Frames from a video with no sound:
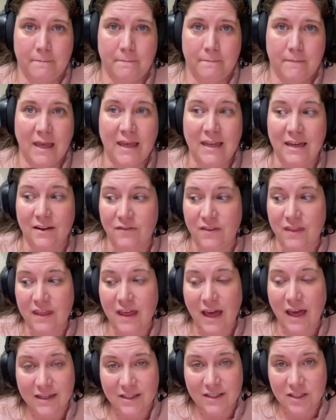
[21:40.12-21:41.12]
And if
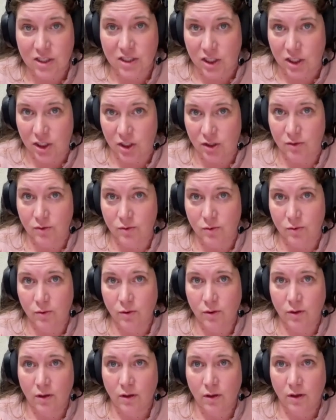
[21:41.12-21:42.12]
that's you,
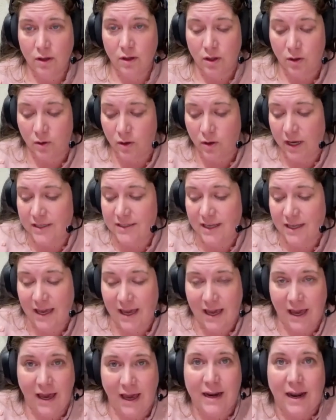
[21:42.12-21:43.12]
you guys
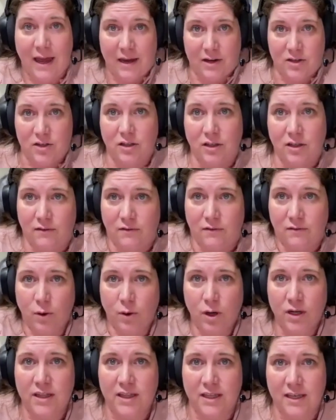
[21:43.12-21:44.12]
can actually
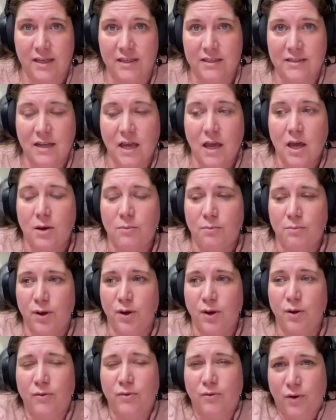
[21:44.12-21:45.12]
afford this, but
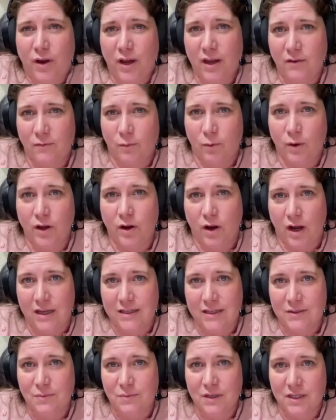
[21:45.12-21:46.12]
you're afraid of what your
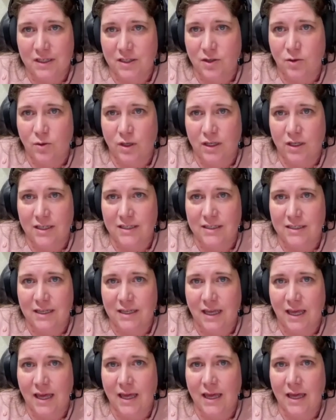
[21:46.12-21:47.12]
husband is going to
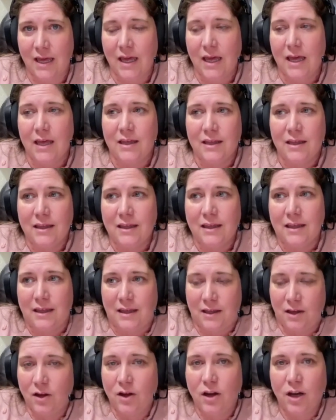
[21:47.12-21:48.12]
say,
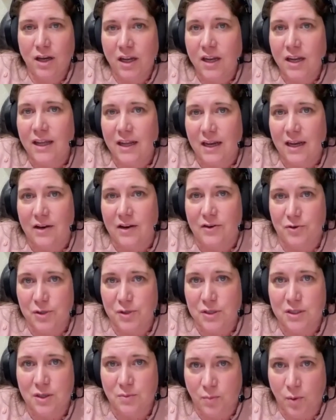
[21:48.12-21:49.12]
you're going to need extra
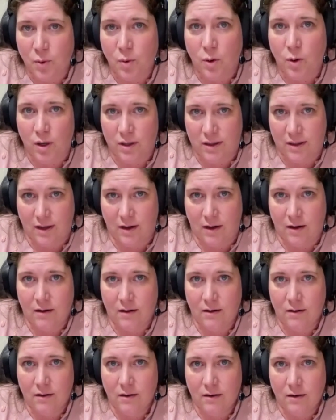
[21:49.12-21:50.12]
support there.
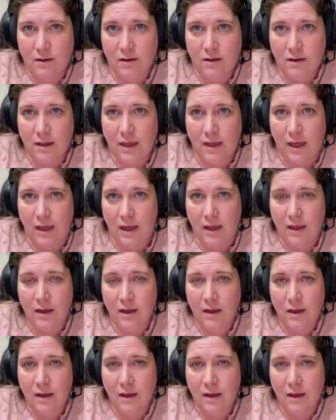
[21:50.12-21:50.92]
Okay?